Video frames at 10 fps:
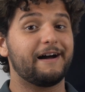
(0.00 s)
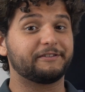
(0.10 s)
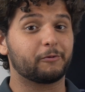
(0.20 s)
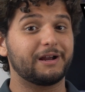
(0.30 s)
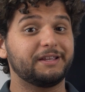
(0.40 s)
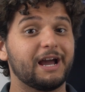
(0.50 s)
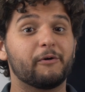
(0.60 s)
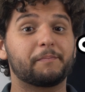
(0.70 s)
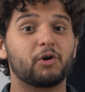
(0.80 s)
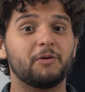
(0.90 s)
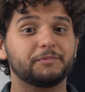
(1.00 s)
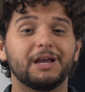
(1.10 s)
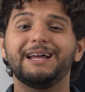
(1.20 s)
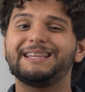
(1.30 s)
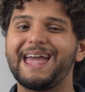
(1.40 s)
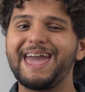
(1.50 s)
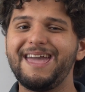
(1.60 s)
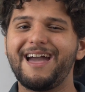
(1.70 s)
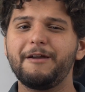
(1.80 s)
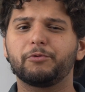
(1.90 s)
After writing our prompt, the
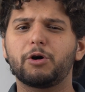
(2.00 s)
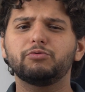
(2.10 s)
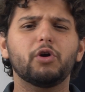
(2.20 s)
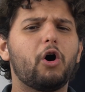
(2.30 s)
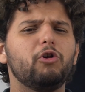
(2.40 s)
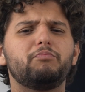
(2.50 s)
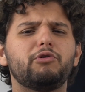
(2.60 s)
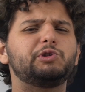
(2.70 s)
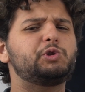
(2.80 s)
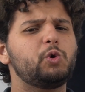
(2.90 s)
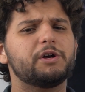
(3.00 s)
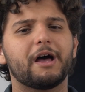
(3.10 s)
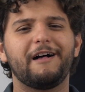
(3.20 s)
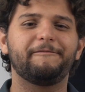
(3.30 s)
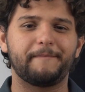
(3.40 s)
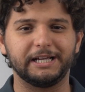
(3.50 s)
AI wrote almost 2.5